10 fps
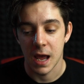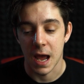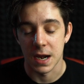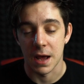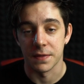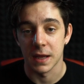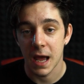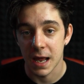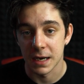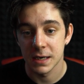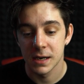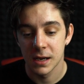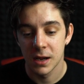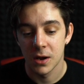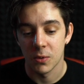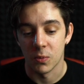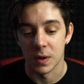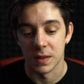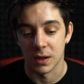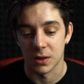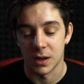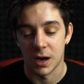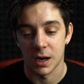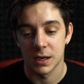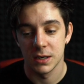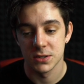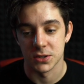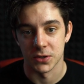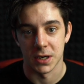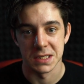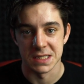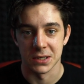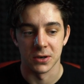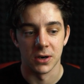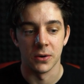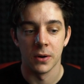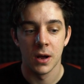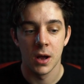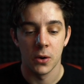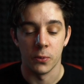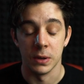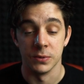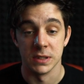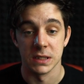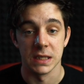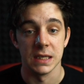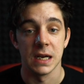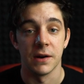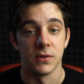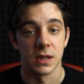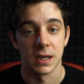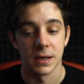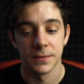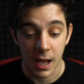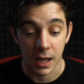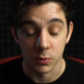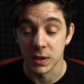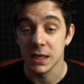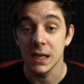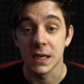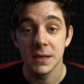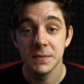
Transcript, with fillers: and at the end, when the clock struck zero, we would delete everything. And we did it.